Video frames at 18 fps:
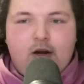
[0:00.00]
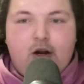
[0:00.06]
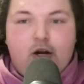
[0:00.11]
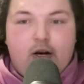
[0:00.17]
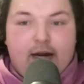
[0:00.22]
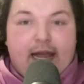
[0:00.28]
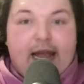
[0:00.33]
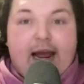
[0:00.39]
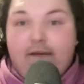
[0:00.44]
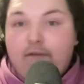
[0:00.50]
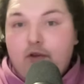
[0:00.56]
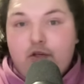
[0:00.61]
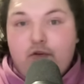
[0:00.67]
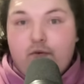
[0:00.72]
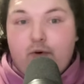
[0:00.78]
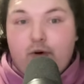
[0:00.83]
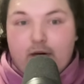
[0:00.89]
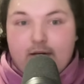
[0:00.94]
are going to have
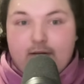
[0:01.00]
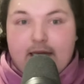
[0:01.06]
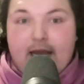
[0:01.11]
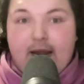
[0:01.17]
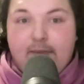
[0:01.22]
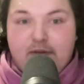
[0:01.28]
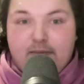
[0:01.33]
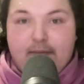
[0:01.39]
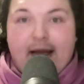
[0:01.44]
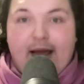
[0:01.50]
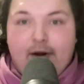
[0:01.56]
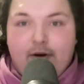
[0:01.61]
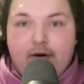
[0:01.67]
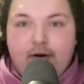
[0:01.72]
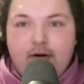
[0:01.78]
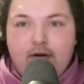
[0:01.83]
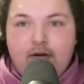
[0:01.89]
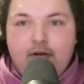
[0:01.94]
those four games
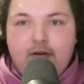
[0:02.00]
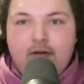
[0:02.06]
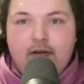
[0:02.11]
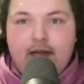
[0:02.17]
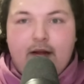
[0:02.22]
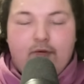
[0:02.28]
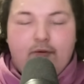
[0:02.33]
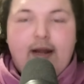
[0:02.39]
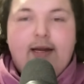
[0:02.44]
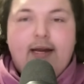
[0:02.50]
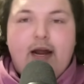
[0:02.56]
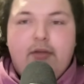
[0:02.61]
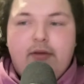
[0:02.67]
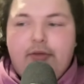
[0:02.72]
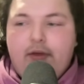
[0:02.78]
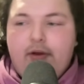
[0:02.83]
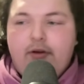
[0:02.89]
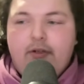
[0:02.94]
matter. Like right now,
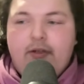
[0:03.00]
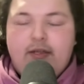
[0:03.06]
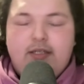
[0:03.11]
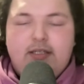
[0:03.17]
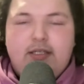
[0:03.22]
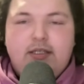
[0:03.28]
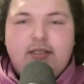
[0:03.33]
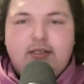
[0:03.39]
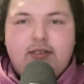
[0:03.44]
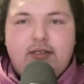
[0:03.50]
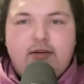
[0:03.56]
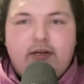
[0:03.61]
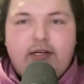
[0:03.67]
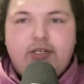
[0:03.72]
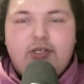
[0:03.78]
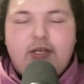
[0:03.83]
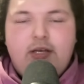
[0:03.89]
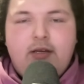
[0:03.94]
the Thunder lead the season
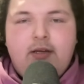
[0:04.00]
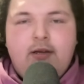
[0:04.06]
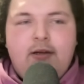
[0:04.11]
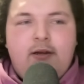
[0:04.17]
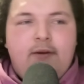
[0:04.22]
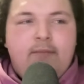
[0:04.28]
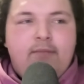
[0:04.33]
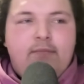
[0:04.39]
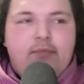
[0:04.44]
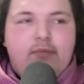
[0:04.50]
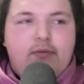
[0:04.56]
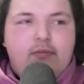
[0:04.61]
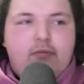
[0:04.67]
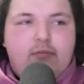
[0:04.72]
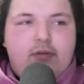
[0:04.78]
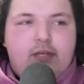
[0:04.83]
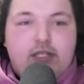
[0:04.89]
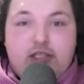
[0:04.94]
series.
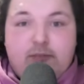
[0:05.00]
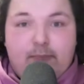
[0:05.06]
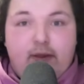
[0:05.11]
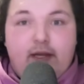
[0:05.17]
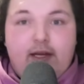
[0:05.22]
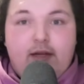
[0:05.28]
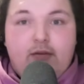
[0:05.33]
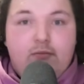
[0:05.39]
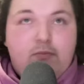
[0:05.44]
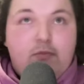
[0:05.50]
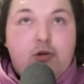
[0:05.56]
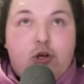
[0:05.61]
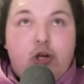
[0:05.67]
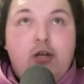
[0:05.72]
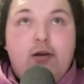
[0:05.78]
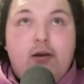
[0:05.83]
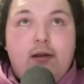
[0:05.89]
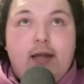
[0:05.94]
To split it
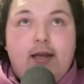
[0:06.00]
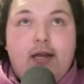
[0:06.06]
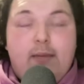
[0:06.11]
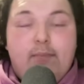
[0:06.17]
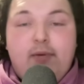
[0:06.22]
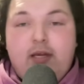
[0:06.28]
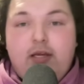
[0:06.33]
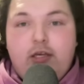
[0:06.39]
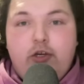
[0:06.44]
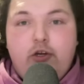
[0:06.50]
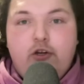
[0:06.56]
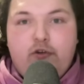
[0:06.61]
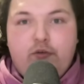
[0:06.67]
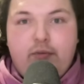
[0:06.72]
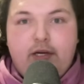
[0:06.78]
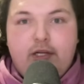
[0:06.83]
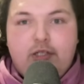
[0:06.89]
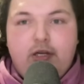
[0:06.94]
could end up being huge
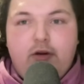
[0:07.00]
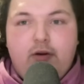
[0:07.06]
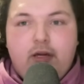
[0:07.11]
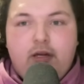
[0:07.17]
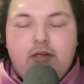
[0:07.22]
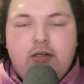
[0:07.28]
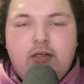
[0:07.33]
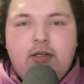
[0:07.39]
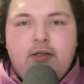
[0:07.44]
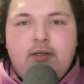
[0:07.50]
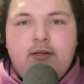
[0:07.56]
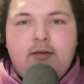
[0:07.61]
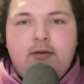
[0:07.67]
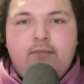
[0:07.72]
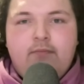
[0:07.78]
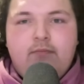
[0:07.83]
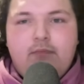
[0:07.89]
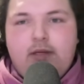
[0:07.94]
for Minnesota
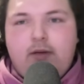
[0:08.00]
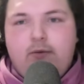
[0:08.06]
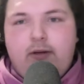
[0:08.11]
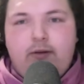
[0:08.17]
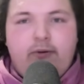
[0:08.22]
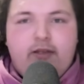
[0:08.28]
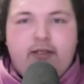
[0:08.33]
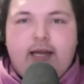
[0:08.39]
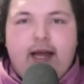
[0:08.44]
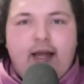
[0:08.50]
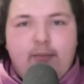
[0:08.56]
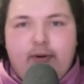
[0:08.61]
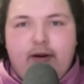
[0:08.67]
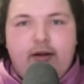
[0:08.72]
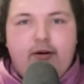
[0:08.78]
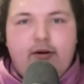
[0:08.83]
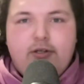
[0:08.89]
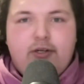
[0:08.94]
with
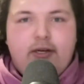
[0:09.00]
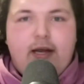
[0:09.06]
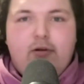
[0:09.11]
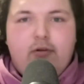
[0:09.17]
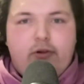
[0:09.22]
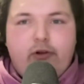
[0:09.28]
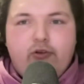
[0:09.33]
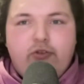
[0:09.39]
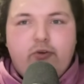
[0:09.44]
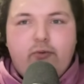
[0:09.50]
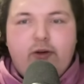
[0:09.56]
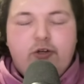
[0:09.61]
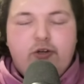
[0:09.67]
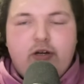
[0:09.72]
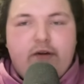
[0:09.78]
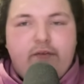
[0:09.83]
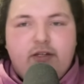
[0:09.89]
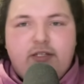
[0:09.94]
tiebreakers and how close the
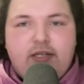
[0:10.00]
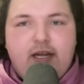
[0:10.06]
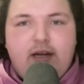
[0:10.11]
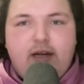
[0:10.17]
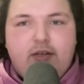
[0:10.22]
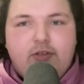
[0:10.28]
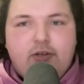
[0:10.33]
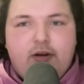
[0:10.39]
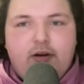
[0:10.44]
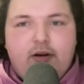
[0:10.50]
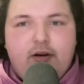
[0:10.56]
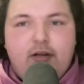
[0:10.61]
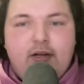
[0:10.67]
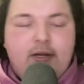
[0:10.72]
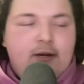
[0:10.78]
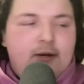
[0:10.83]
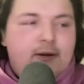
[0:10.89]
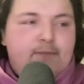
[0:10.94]
Western Conference standings are.
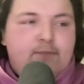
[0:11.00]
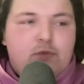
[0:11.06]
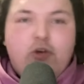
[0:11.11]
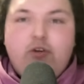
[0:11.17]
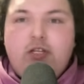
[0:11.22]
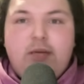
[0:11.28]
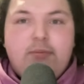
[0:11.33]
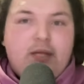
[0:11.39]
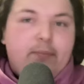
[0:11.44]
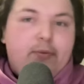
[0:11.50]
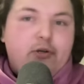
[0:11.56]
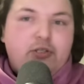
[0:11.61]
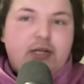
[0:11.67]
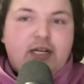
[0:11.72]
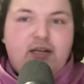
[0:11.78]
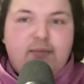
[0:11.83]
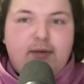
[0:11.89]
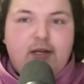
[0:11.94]
Two teams that
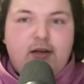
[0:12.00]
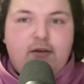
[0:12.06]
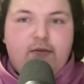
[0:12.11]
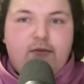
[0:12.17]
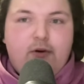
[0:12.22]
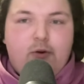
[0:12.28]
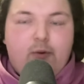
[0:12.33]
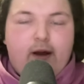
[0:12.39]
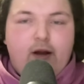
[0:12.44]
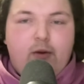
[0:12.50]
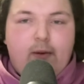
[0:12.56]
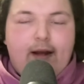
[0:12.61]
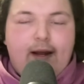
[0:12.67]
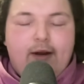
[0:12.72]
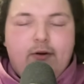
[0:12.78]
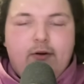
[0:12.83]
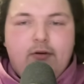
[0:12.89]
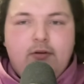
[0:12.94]
project to be good for quite a
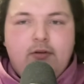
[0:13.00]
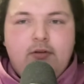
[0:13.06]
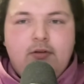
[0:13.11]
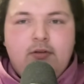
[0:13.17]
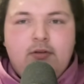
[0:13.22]
while.